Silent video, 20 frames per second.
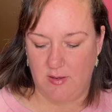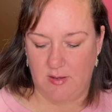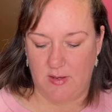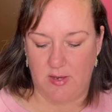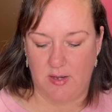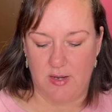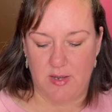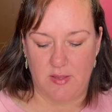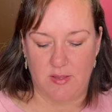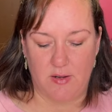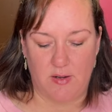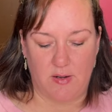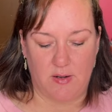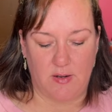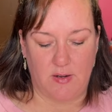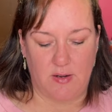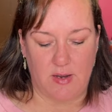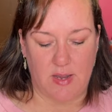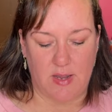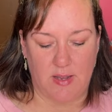
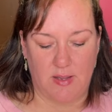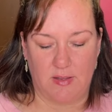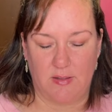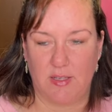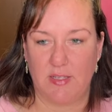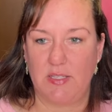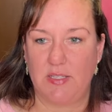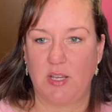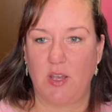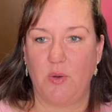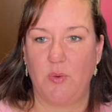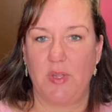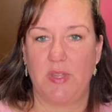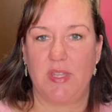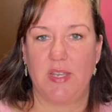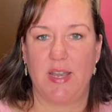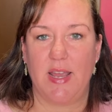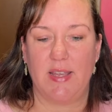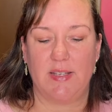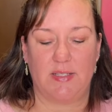Another, uh, let's go with
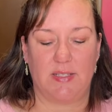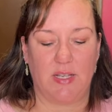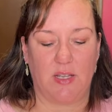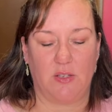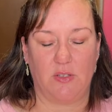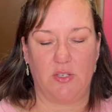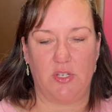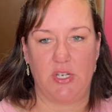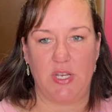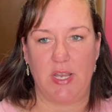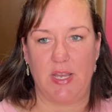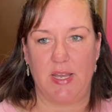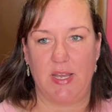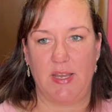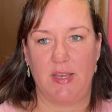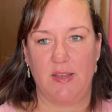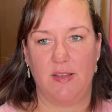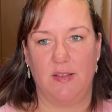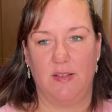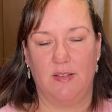an S L
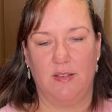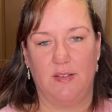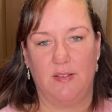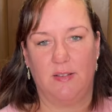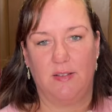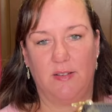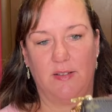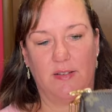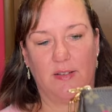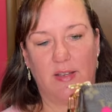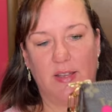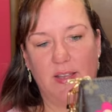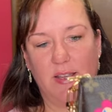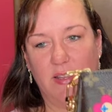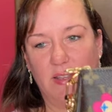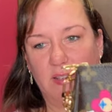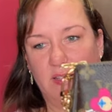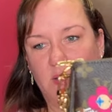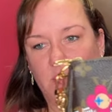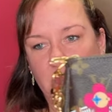G,
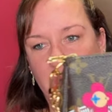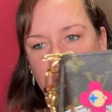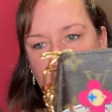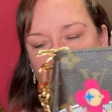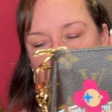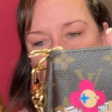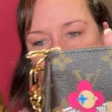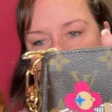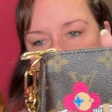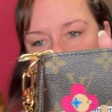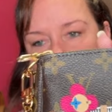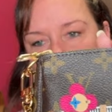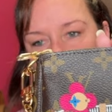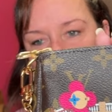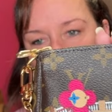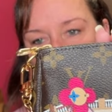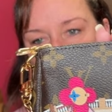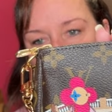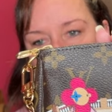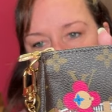is my
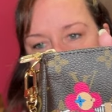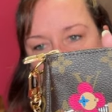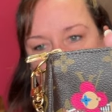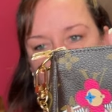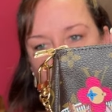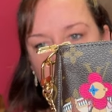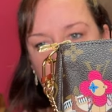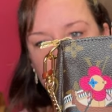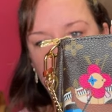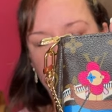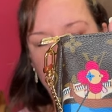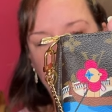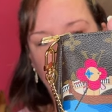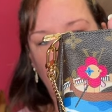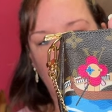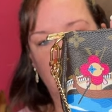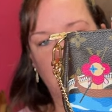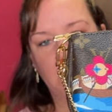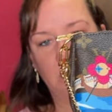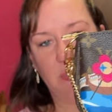Louis
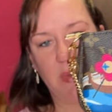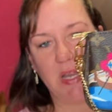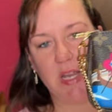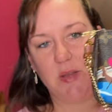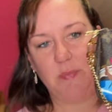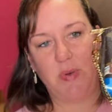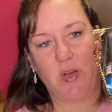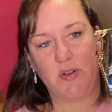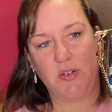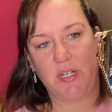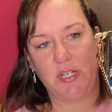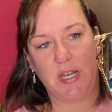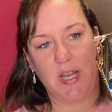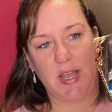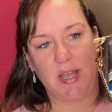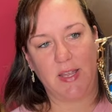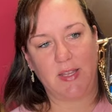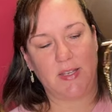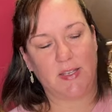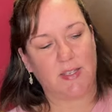Vuitton mini
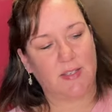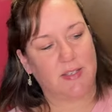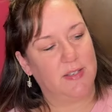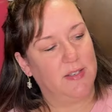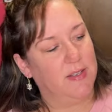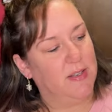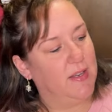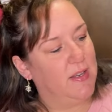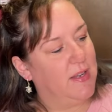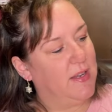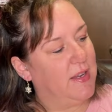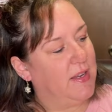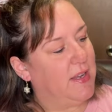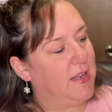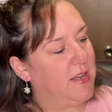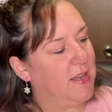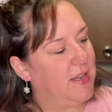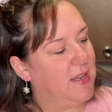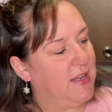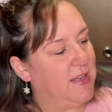pochette,
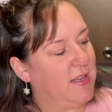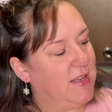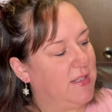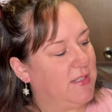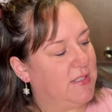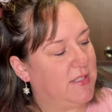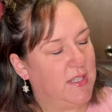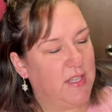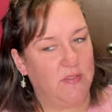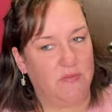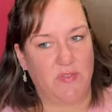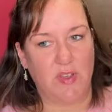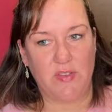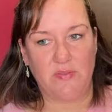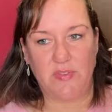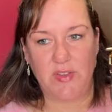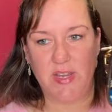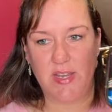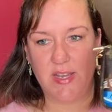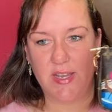and it's the
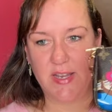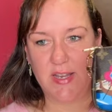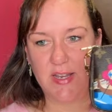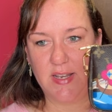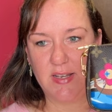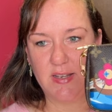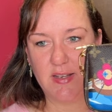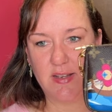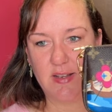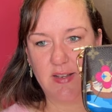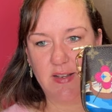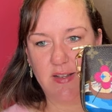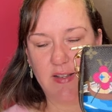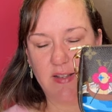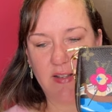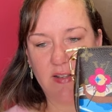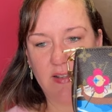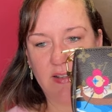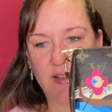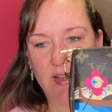Vivienne in
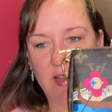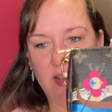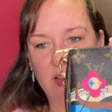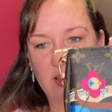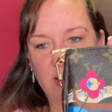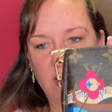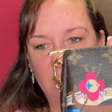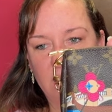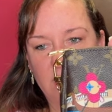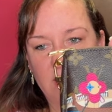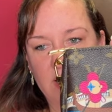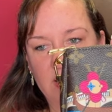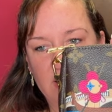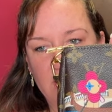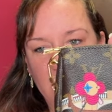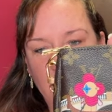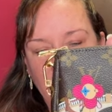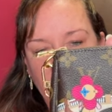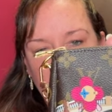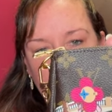uh,
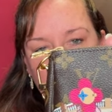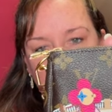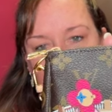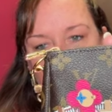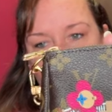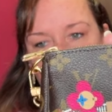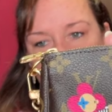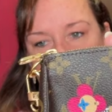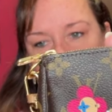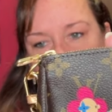Italy